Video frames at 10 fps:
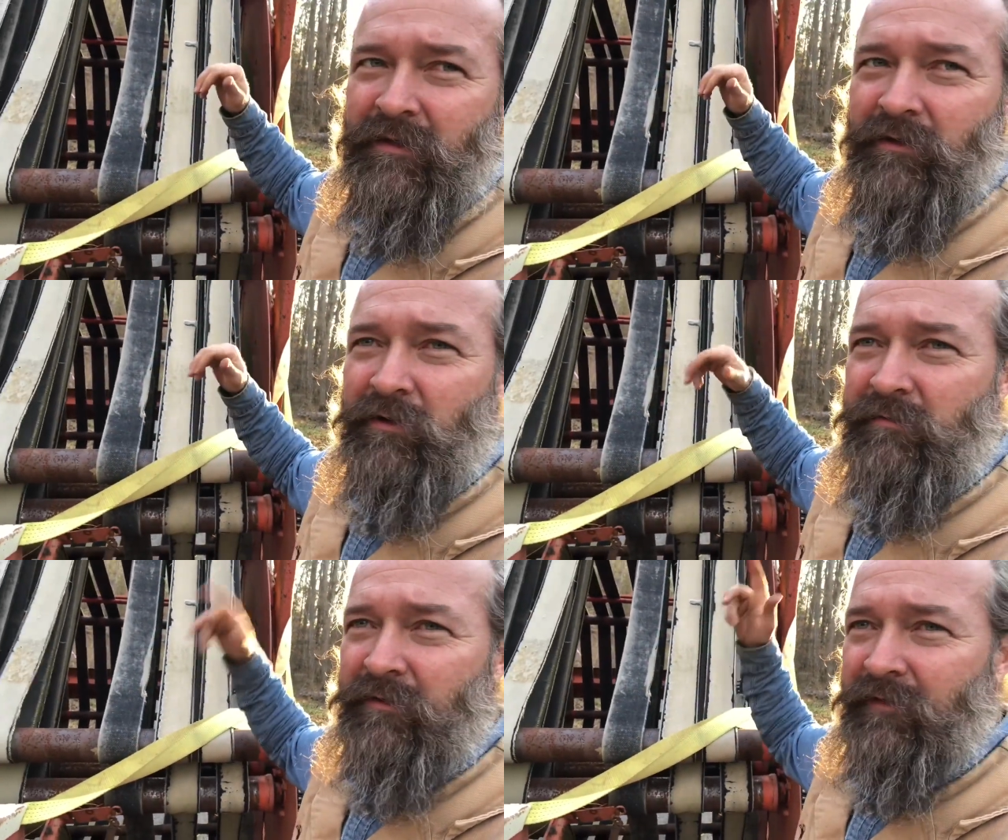in
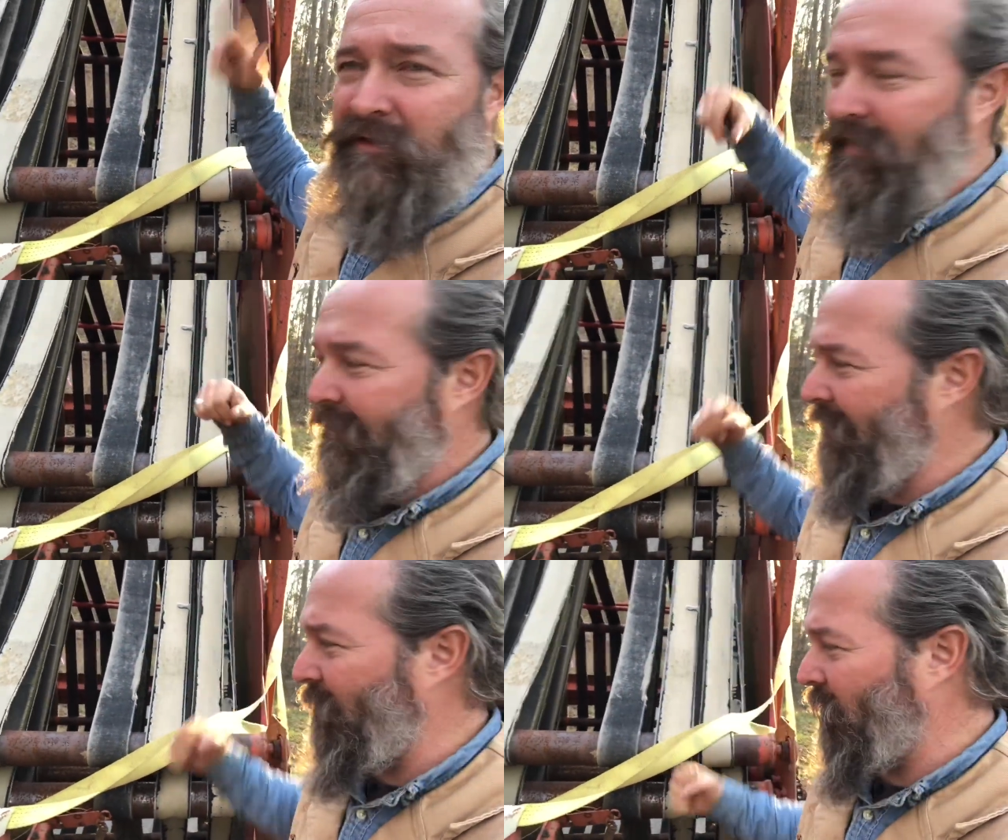terms of its
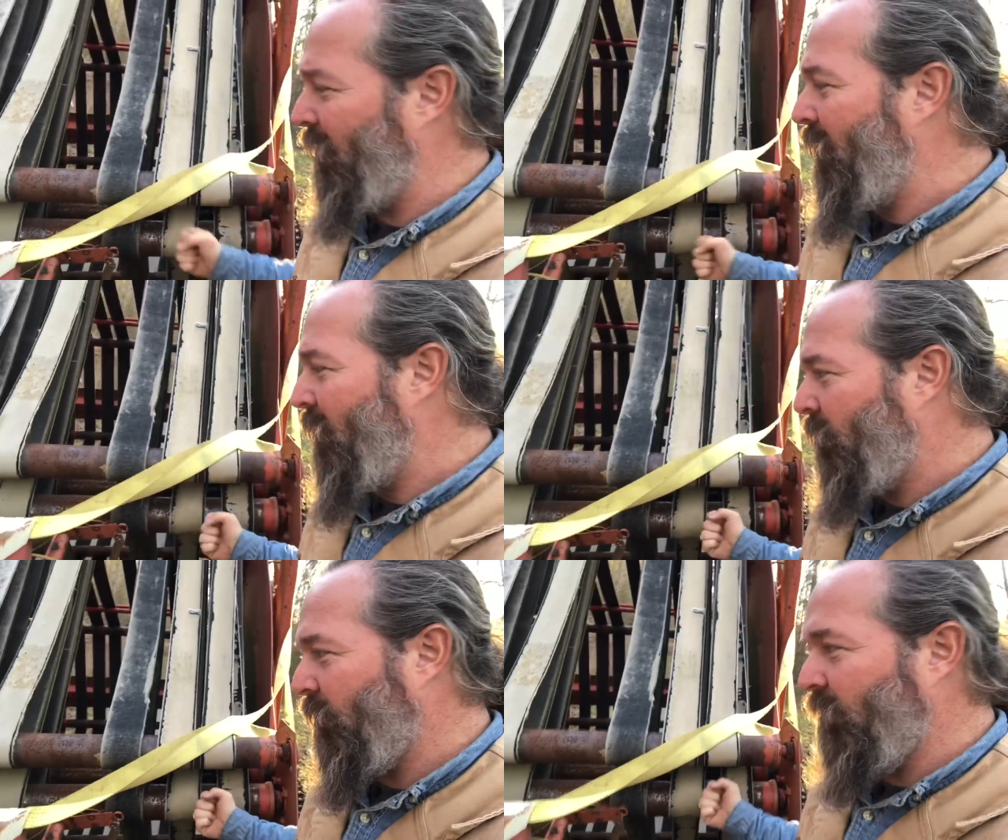diameter.
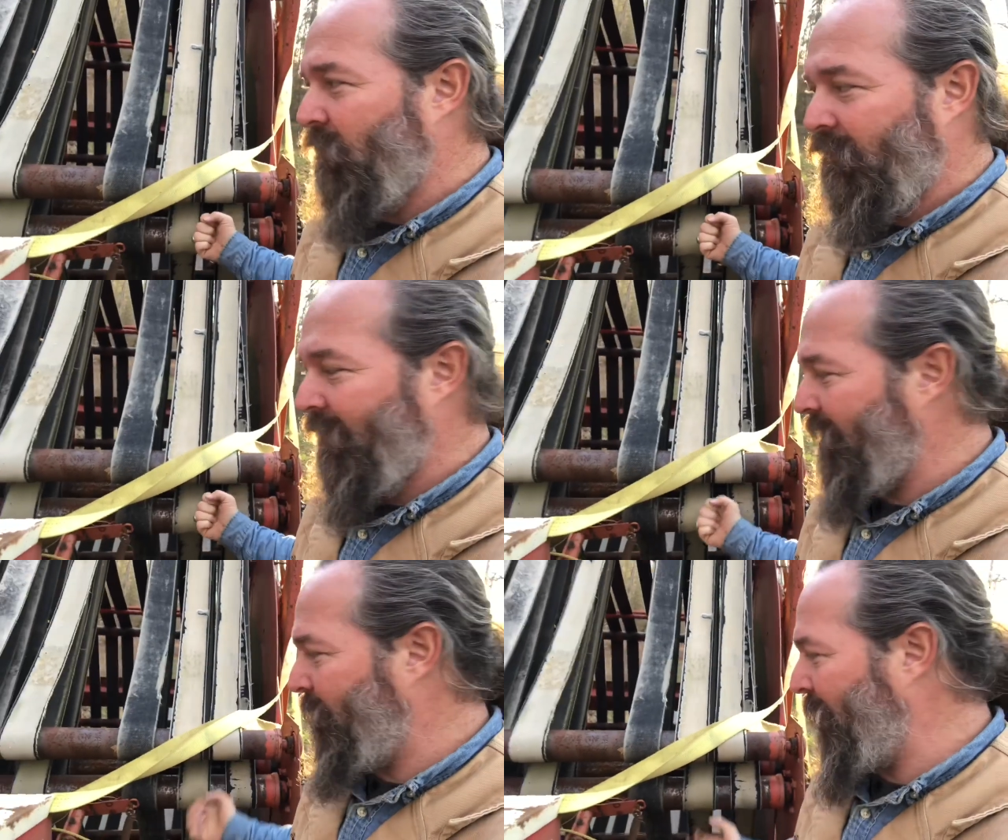When you want to
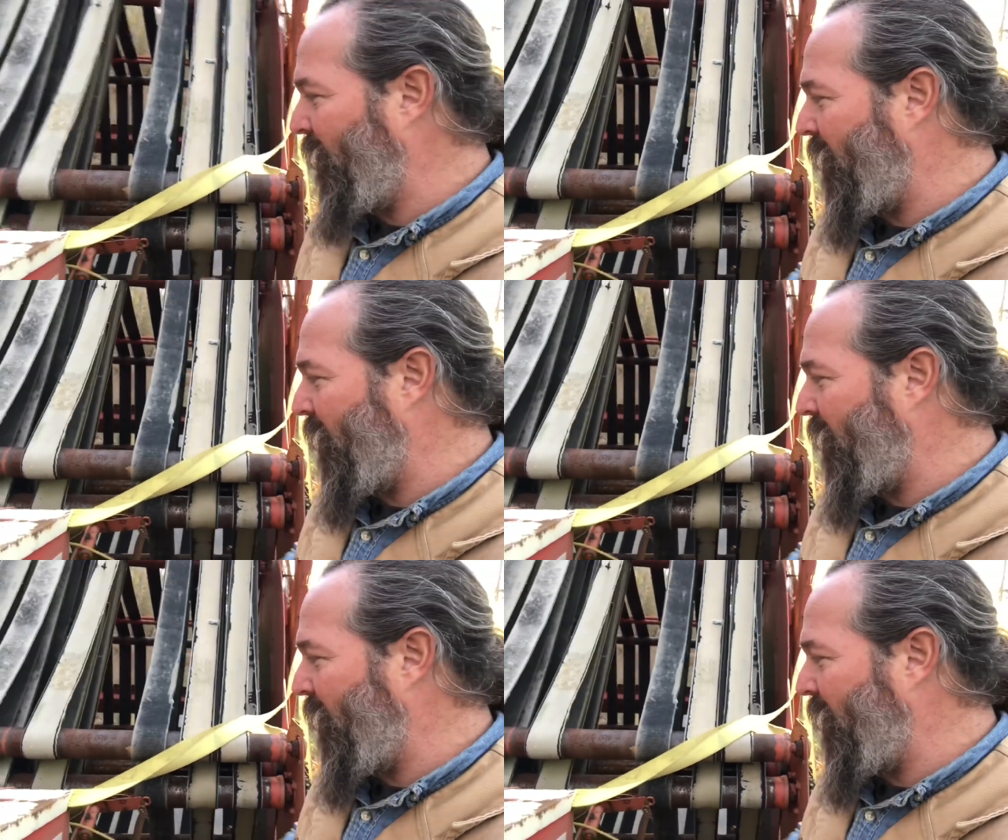tie the bale